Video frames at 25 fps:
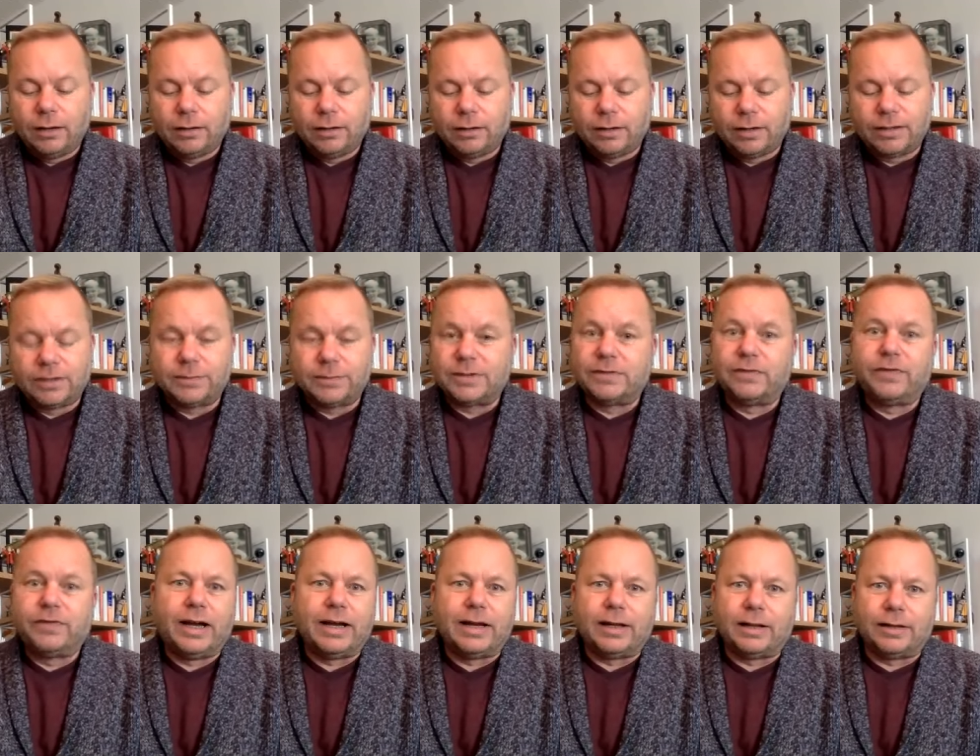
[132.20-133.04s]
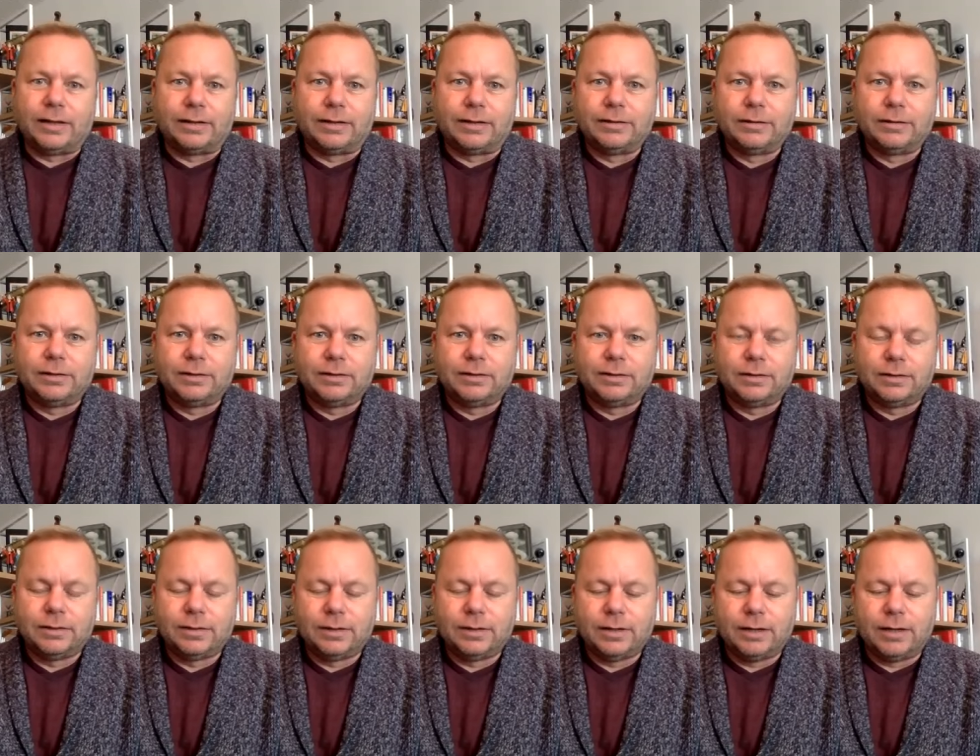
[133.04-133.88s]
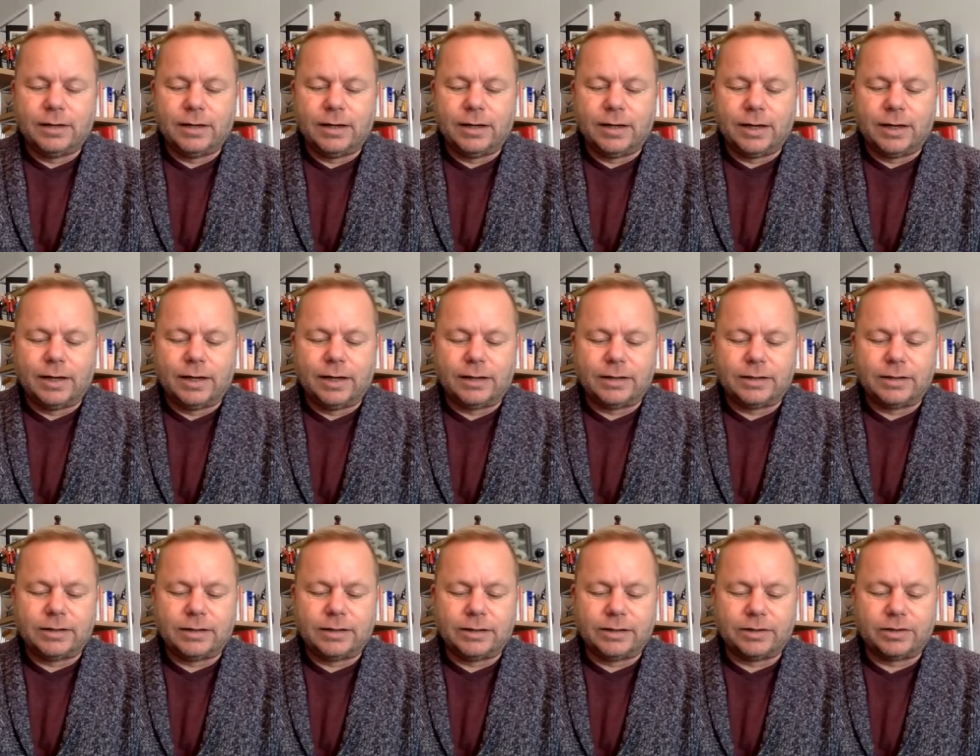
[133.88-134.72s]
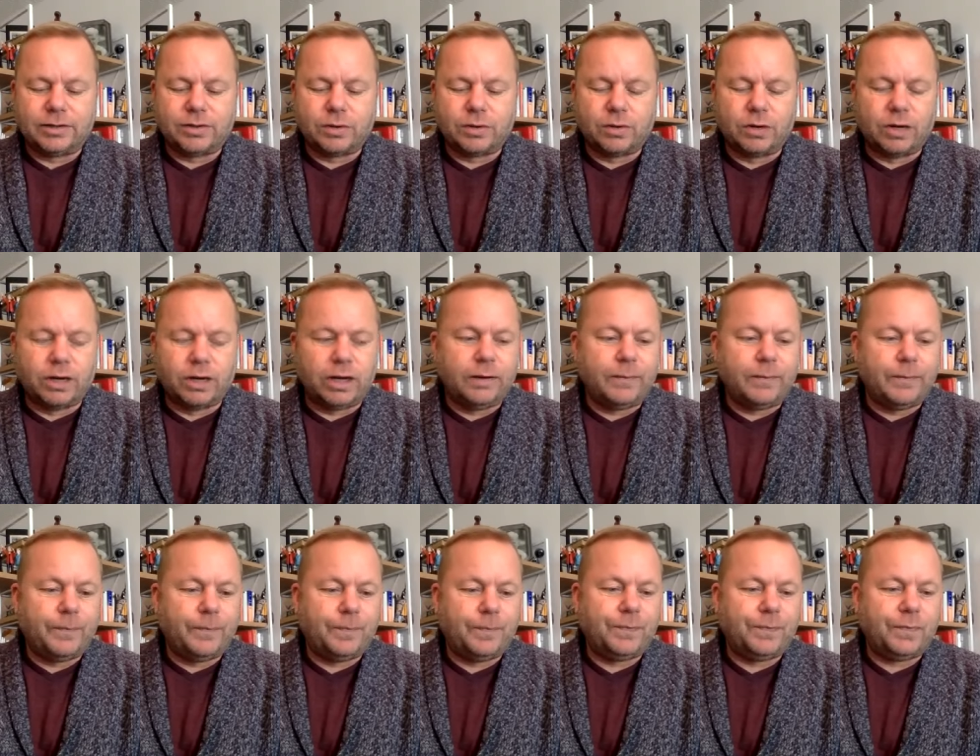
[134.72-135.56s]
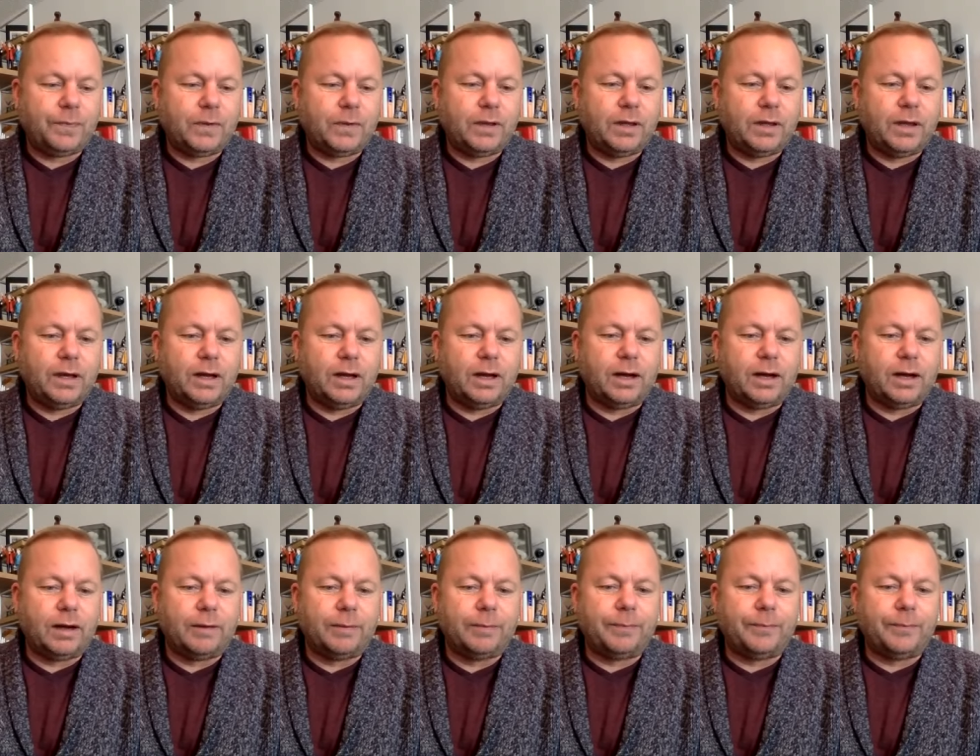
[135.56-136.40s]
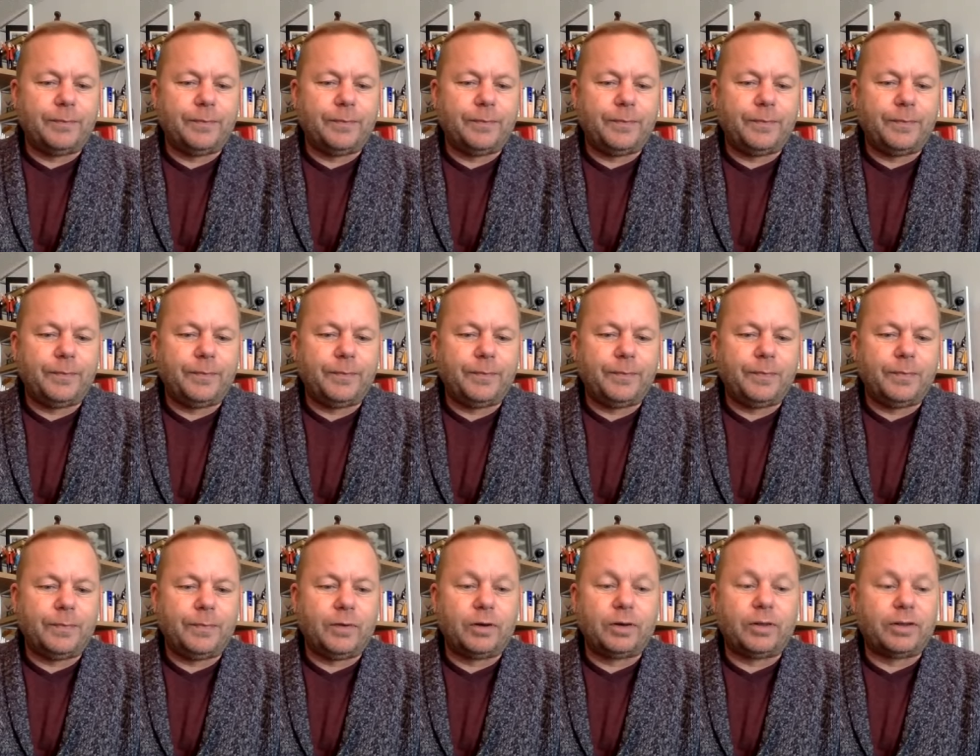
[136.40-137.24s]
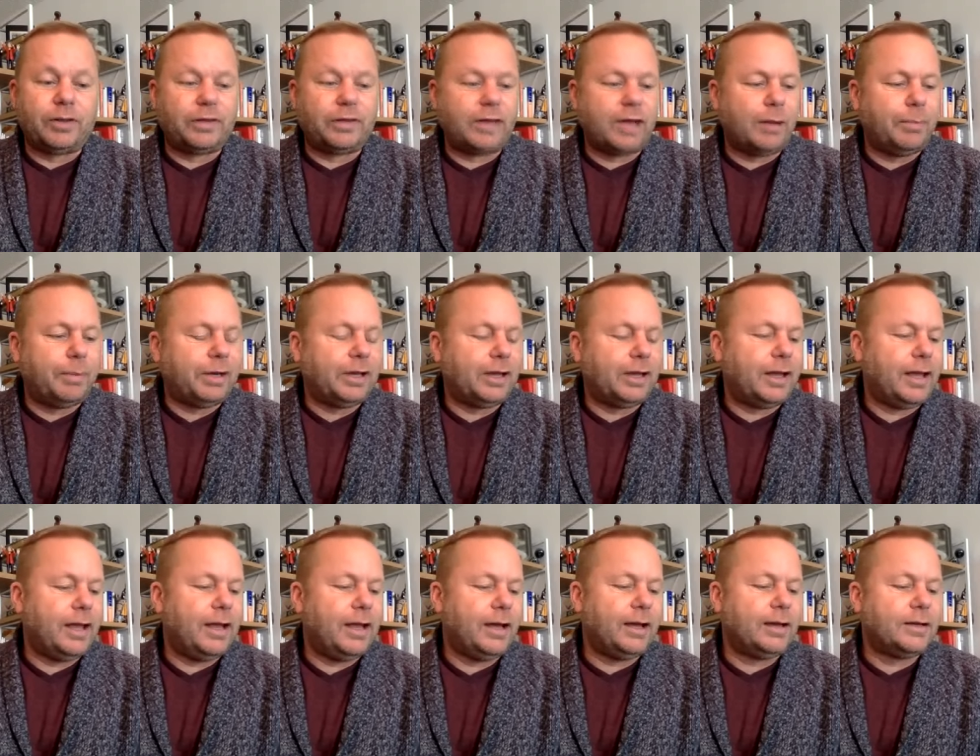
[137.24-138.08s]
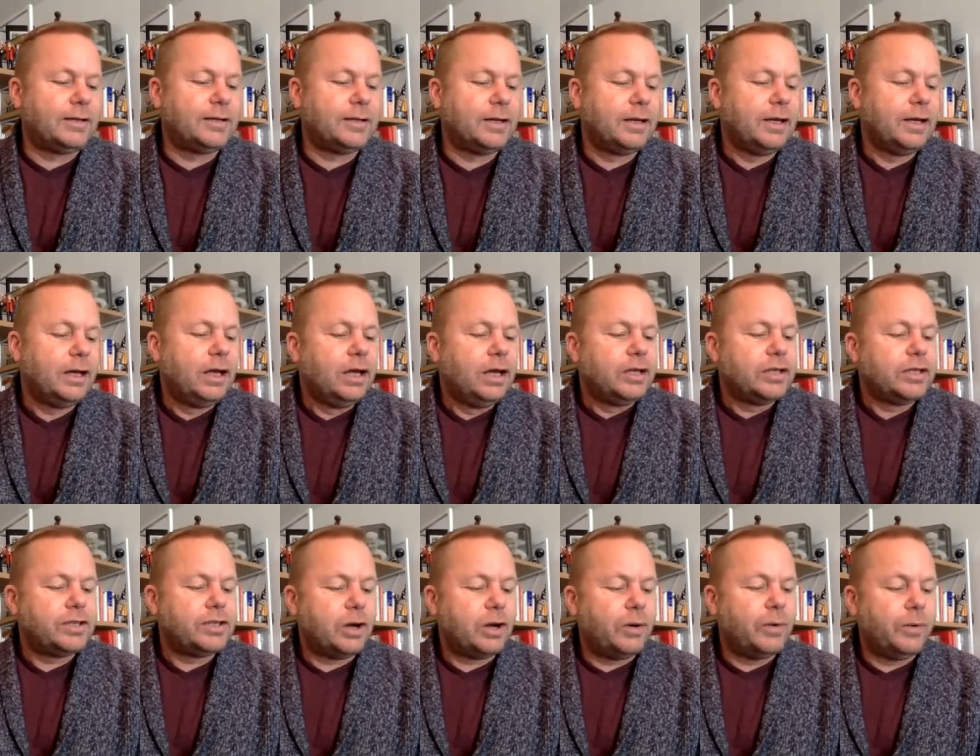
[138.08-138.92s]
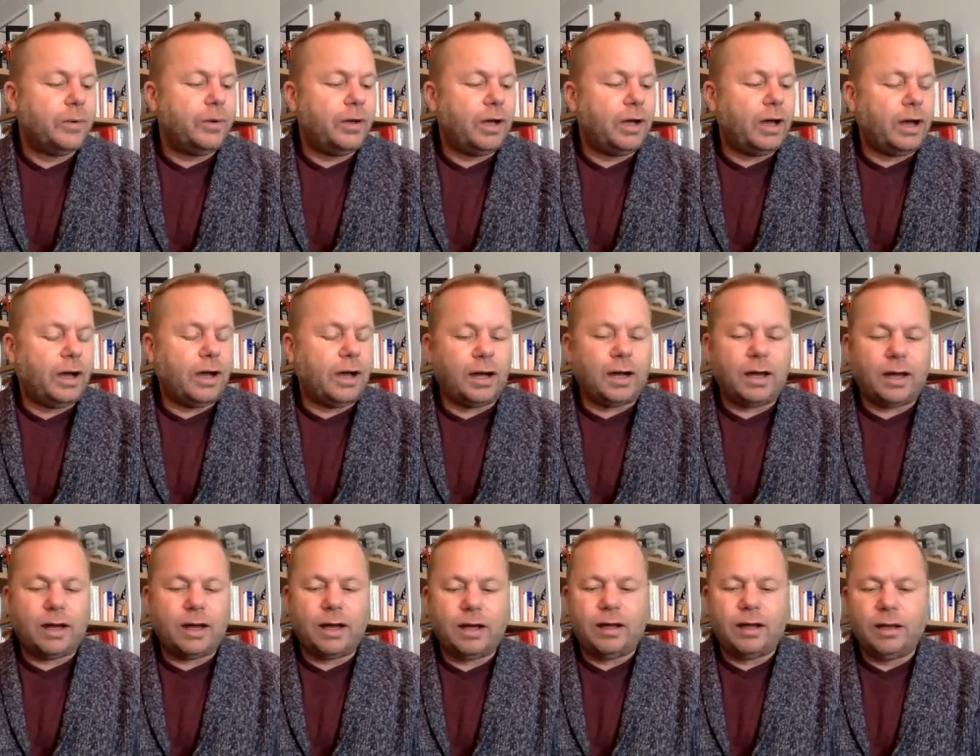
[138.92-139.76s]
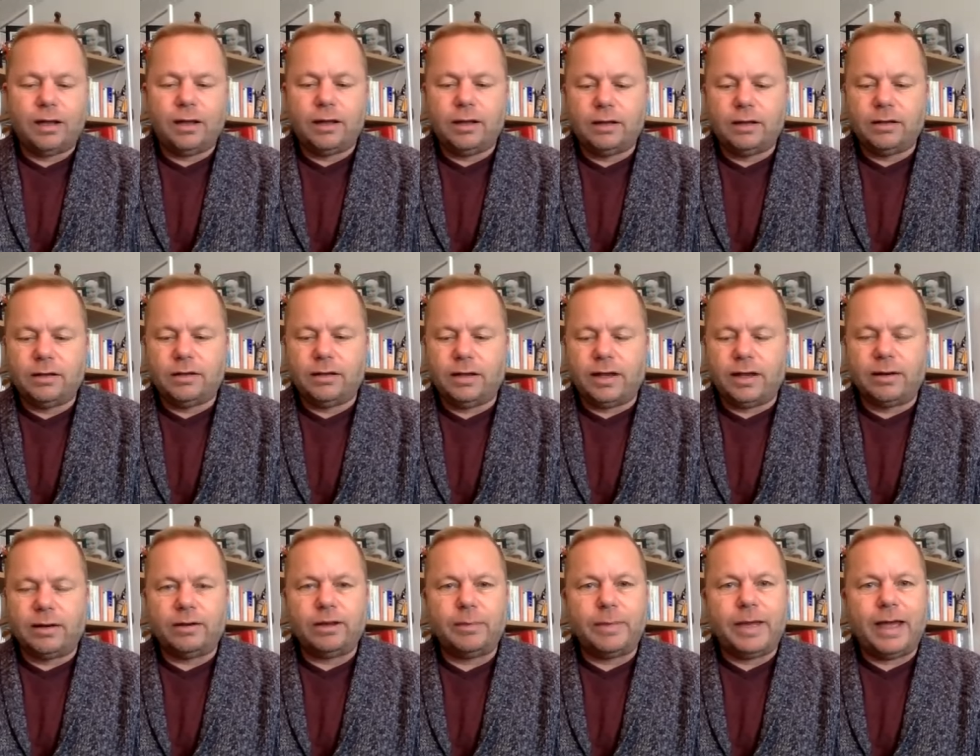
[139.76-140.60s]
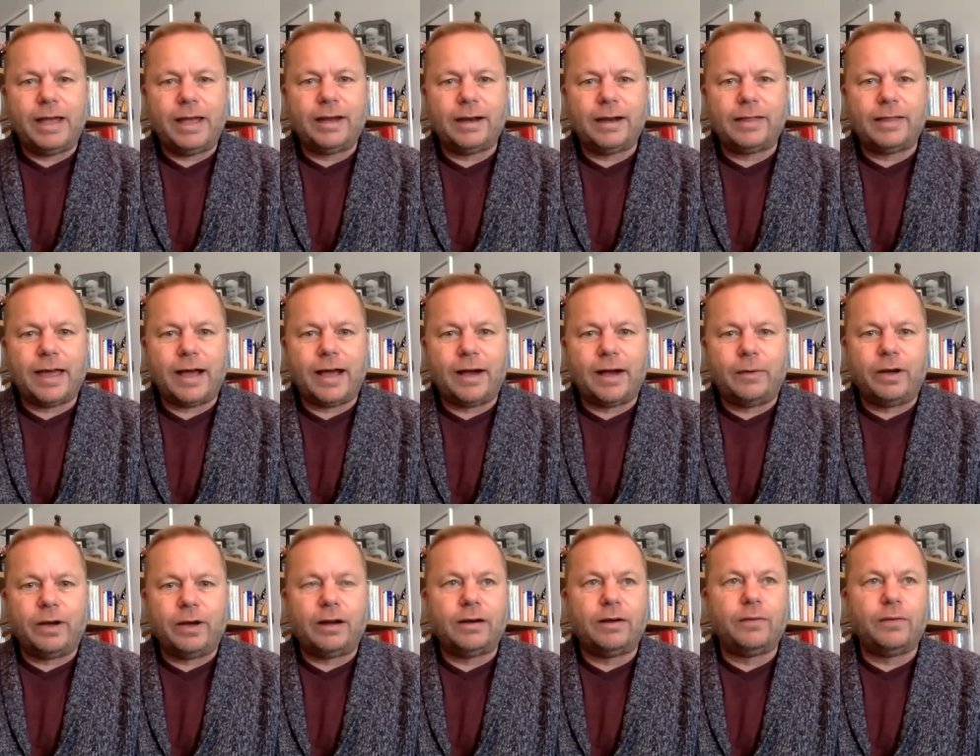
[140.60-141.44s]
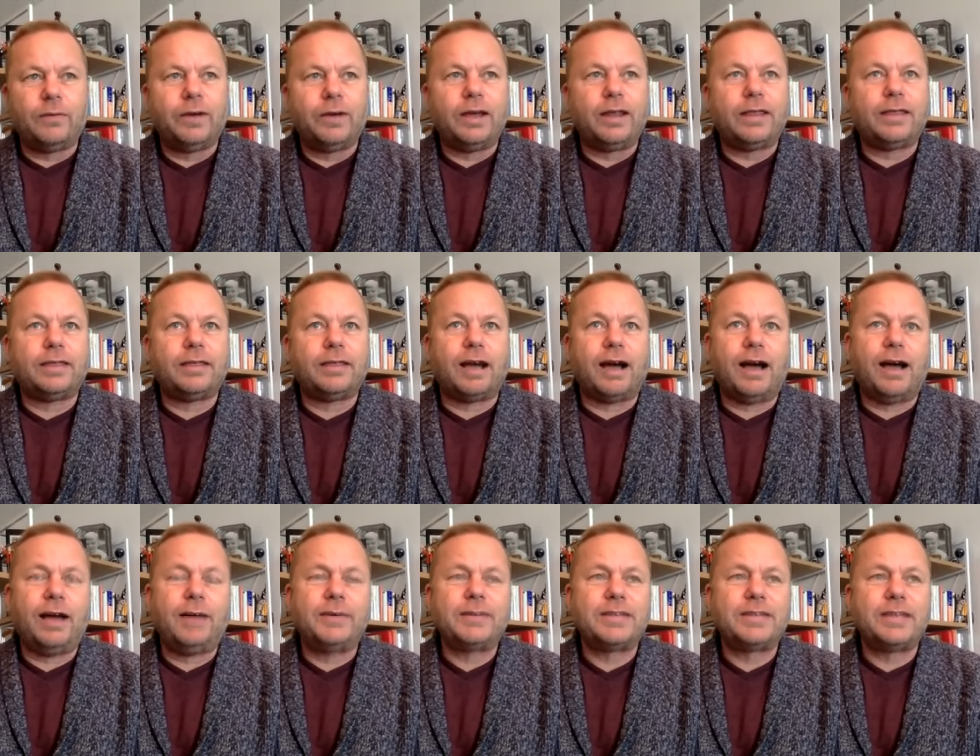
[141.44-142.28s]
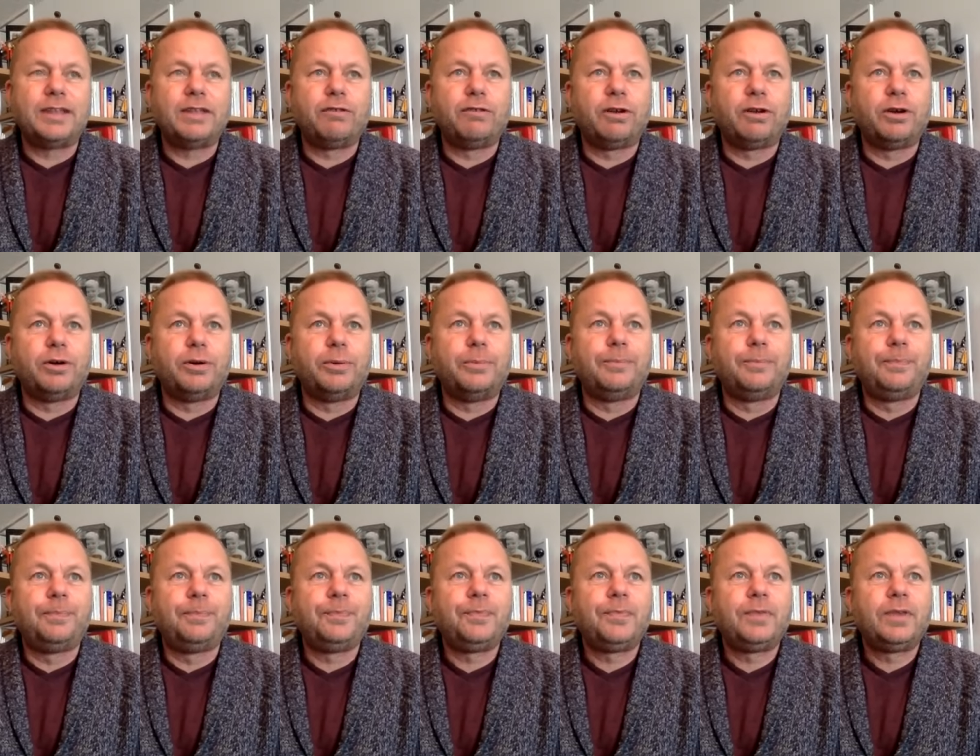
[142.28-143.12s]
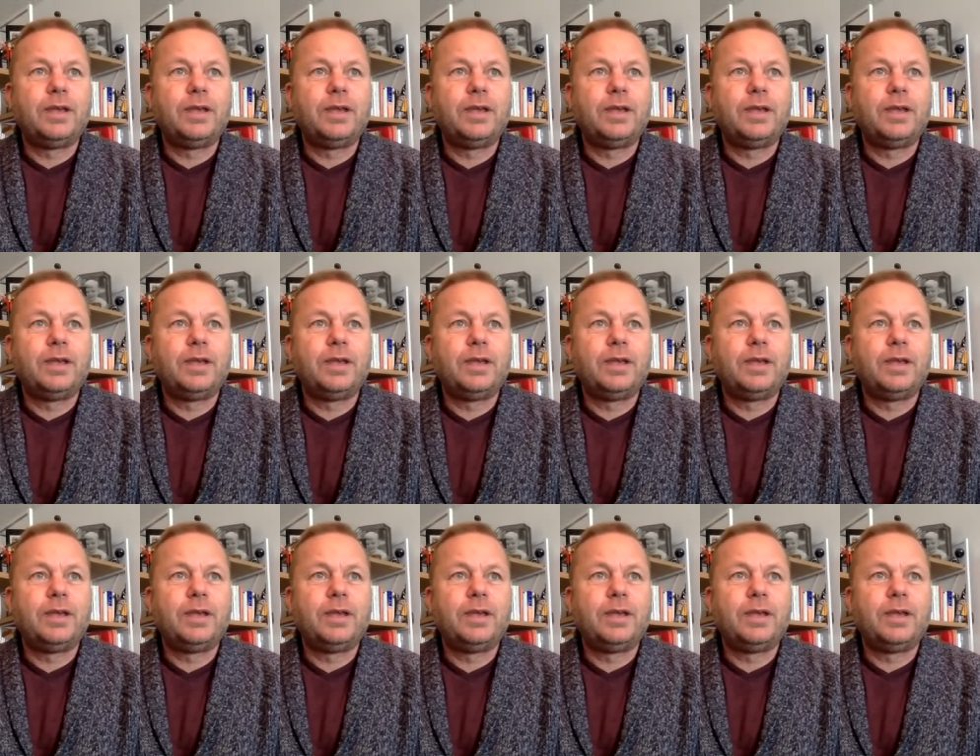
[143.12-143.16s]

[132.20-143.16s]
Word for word: because it was vital uh, to the story um, or to the topic at hand. So, uh, you know, you make into that one with I was in the room.